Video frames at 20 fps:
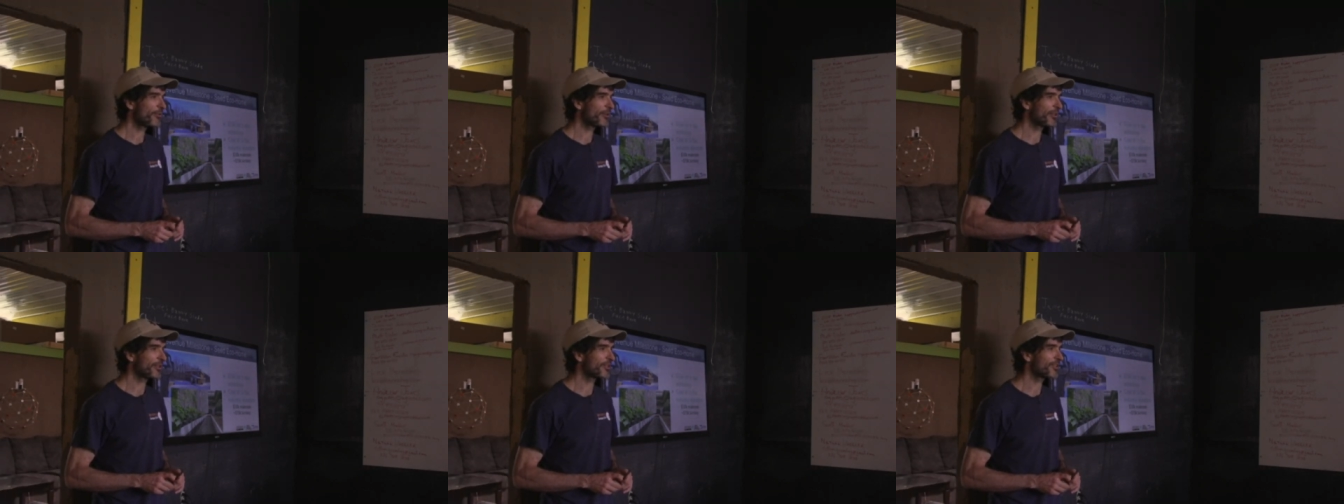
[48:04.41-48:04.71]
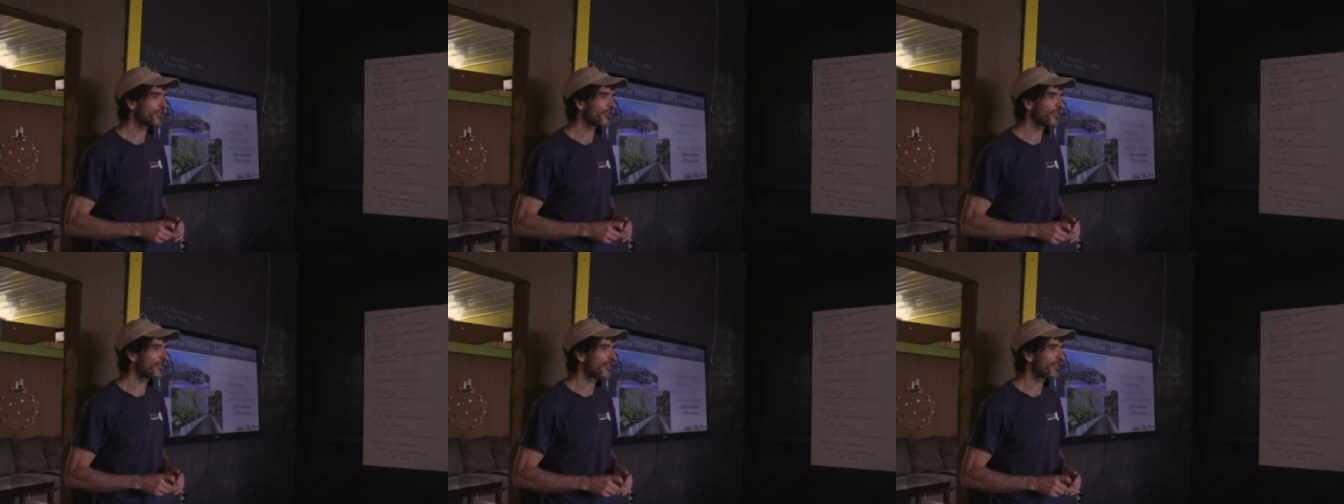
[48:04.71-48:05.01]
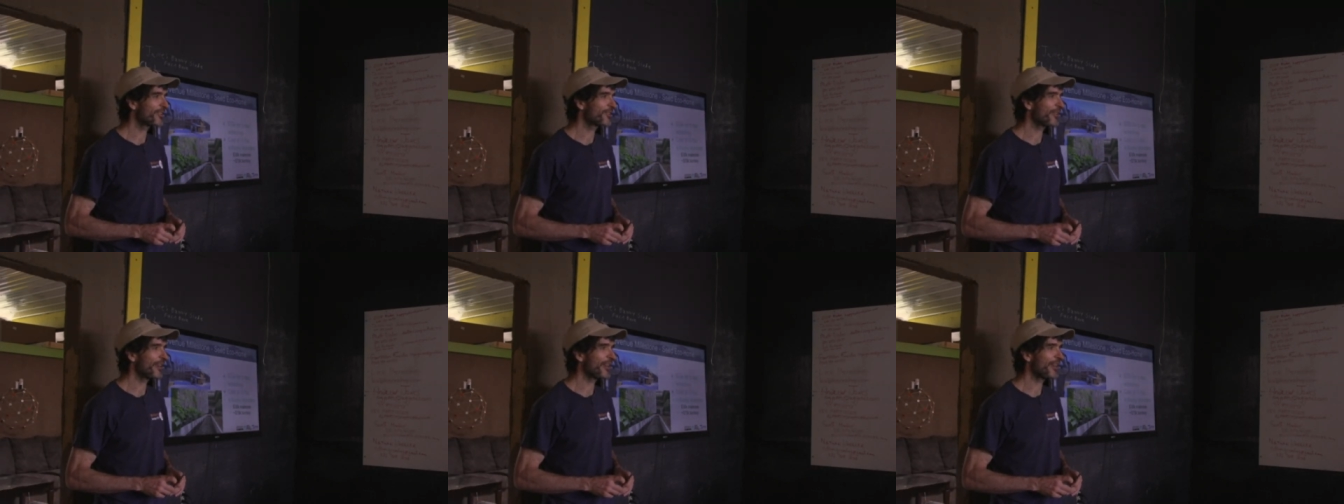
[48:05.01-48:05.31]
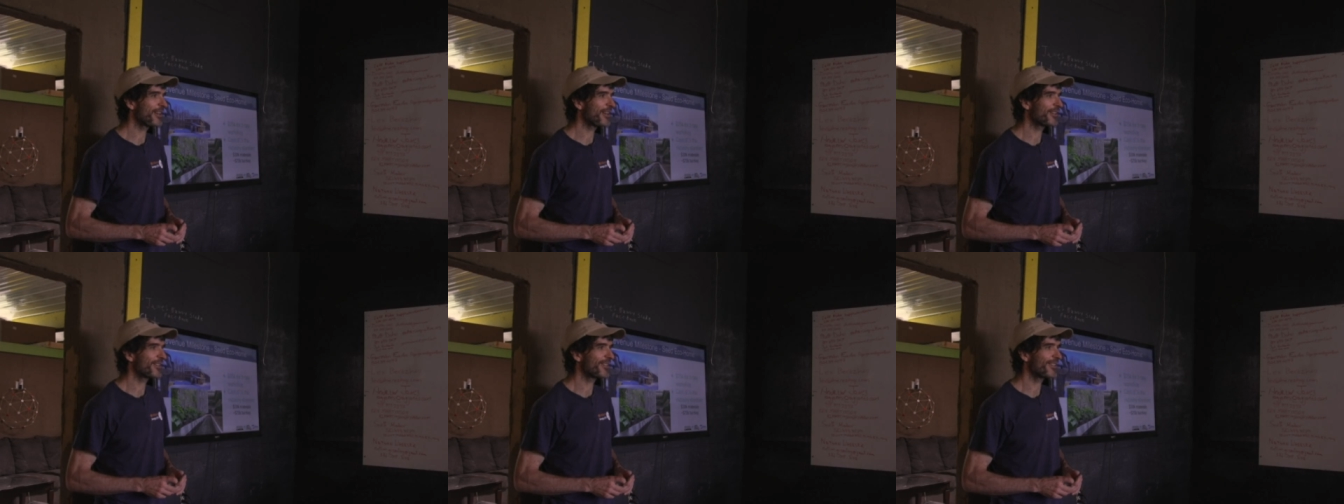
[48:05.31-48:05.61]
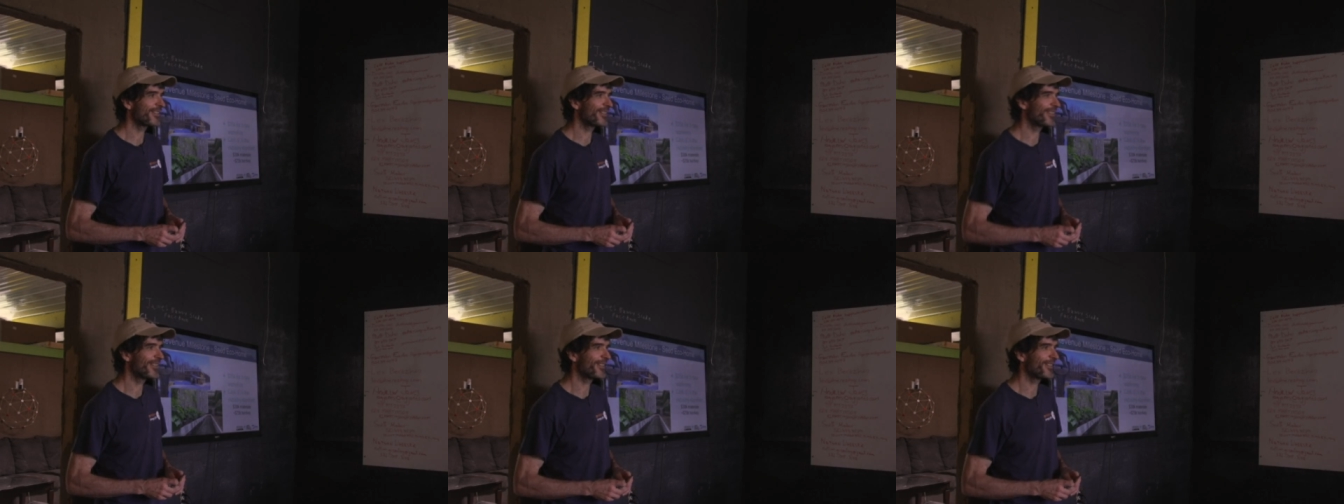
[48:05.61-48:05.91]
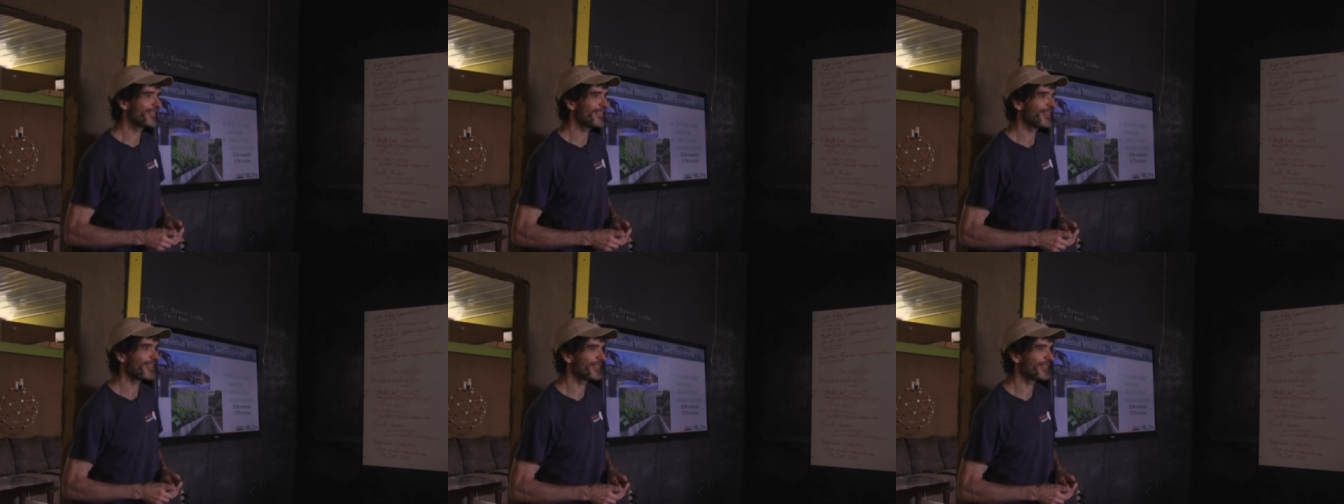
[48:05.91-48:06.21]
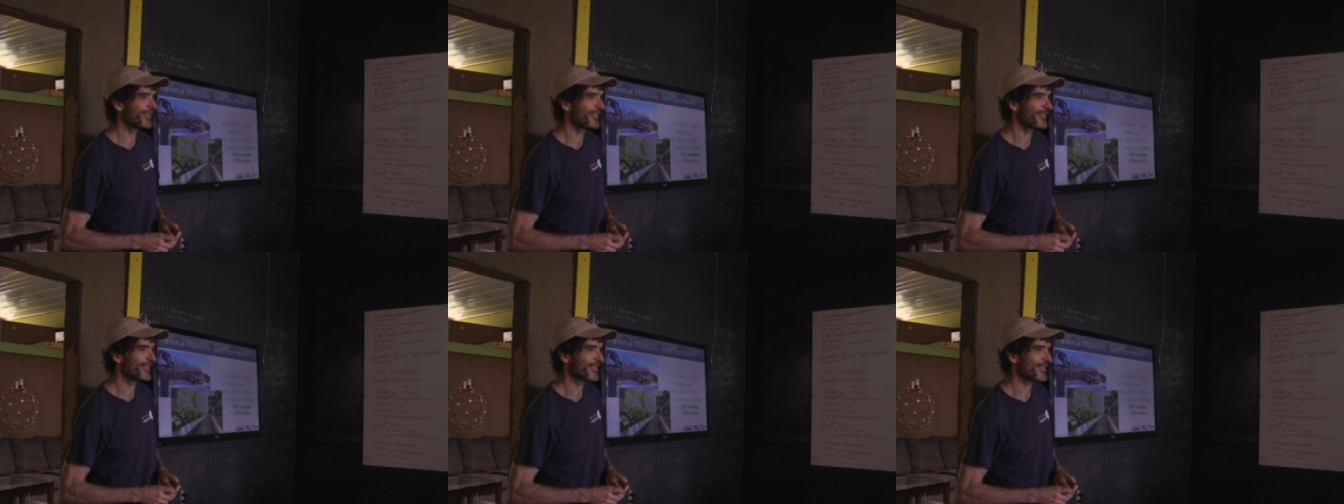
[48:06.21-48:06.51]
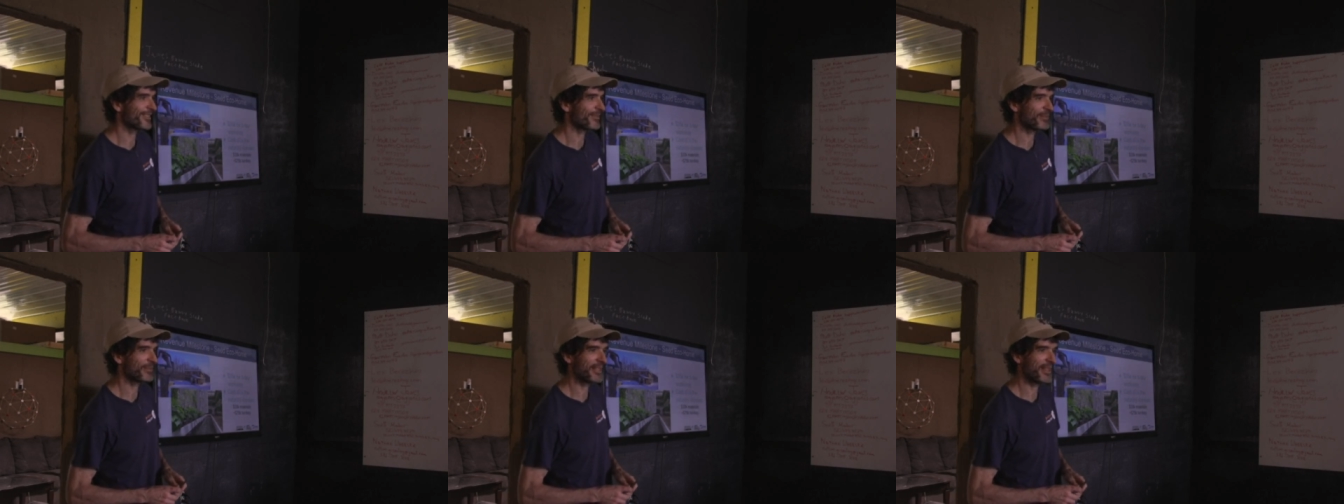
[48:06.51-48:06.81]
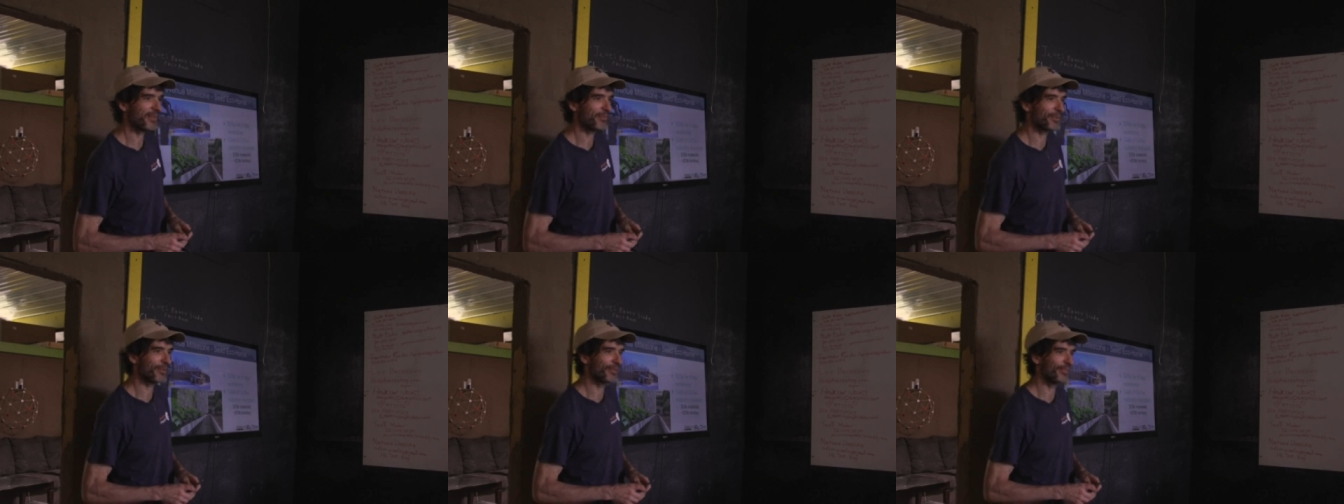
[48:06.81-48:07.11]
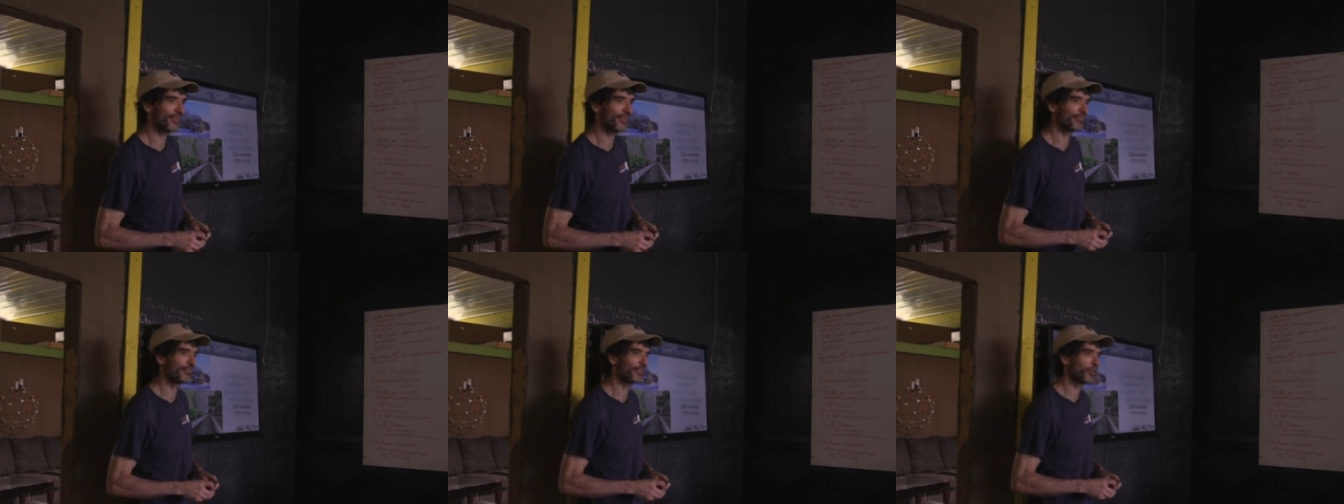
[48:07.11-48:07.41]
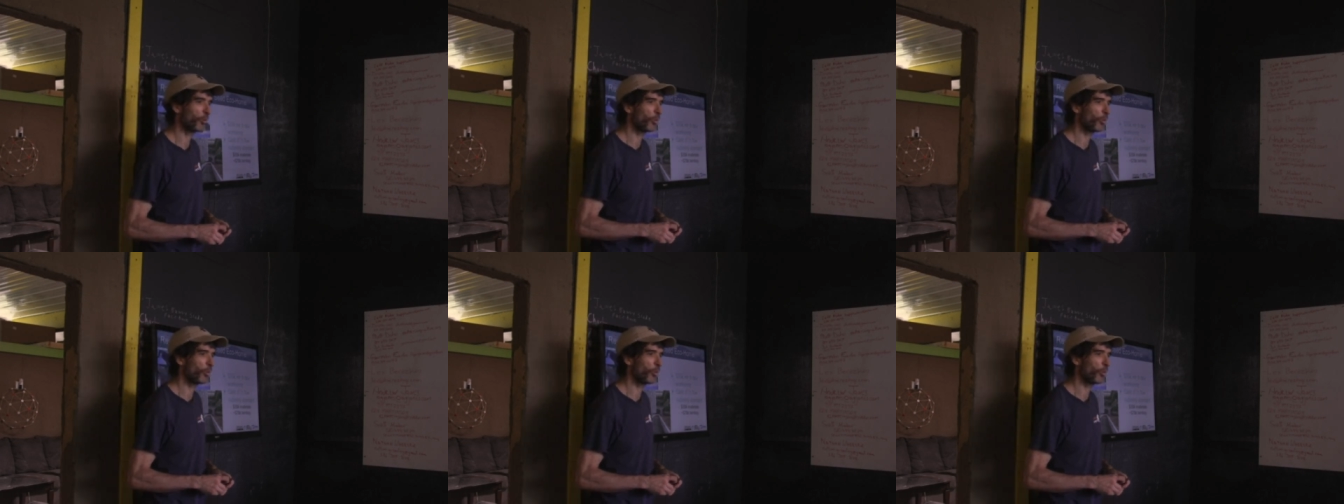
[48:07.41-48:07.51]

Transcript: We're going to start that training in September of